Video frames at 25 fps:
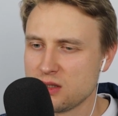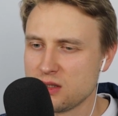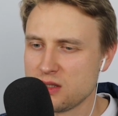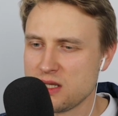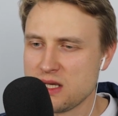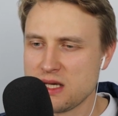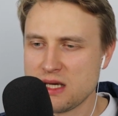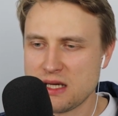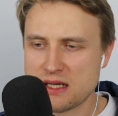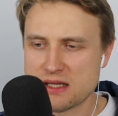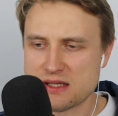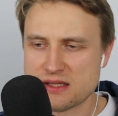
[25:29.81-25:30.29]

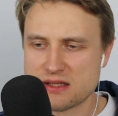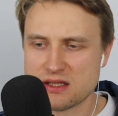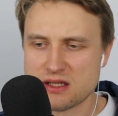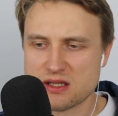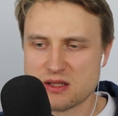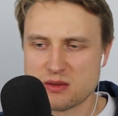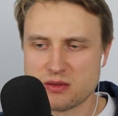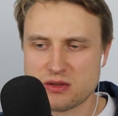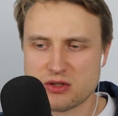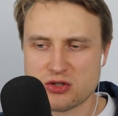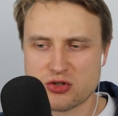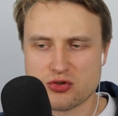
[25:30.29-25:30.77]
he has
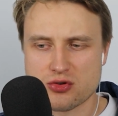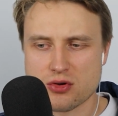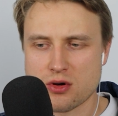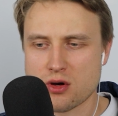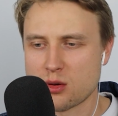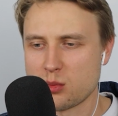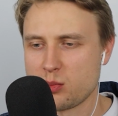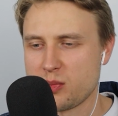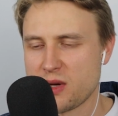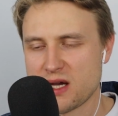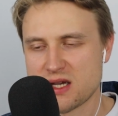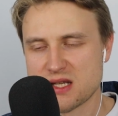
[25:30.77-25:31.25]
this
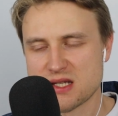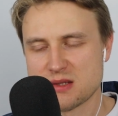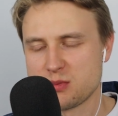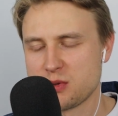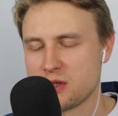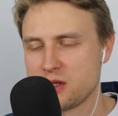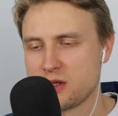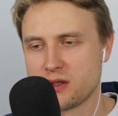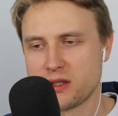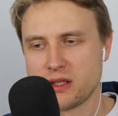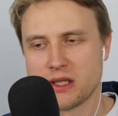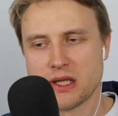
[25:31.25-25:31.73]
strong pass
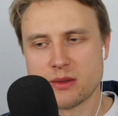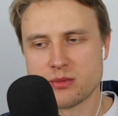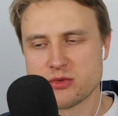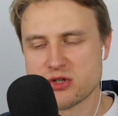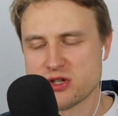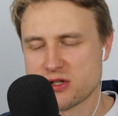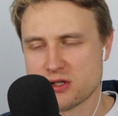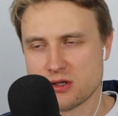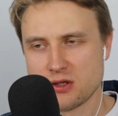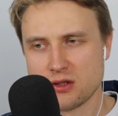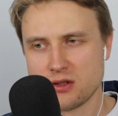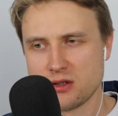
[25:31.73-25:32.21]
pawn, and I'm
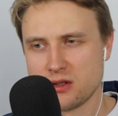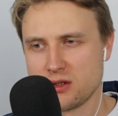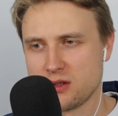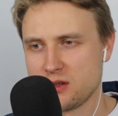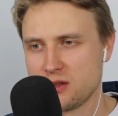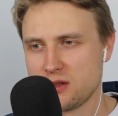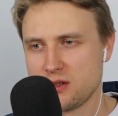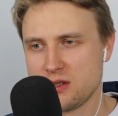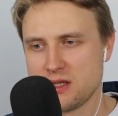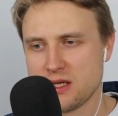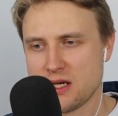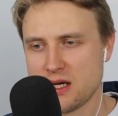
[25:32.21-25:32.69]
not
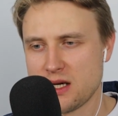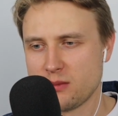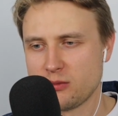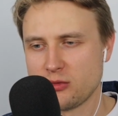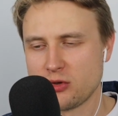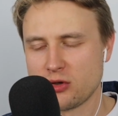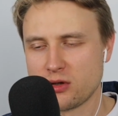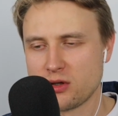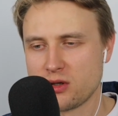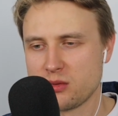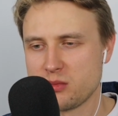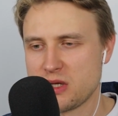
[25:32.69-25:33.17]

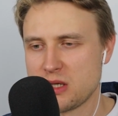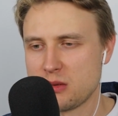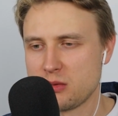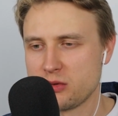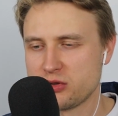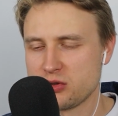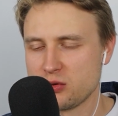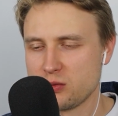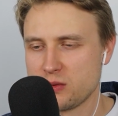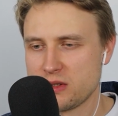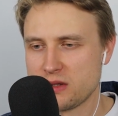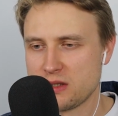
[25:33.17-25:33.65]
gonna be
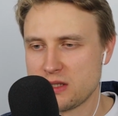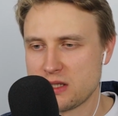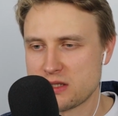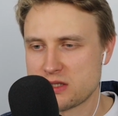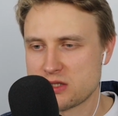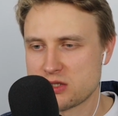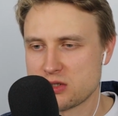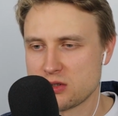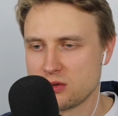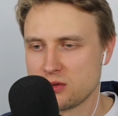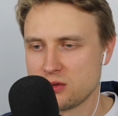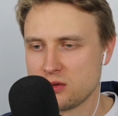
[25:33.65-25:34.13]
able to win
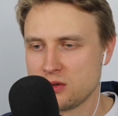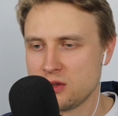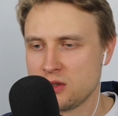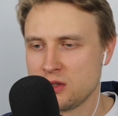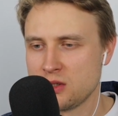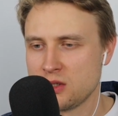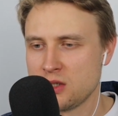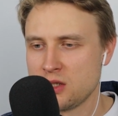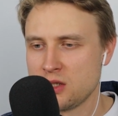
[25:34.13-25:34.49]
that. So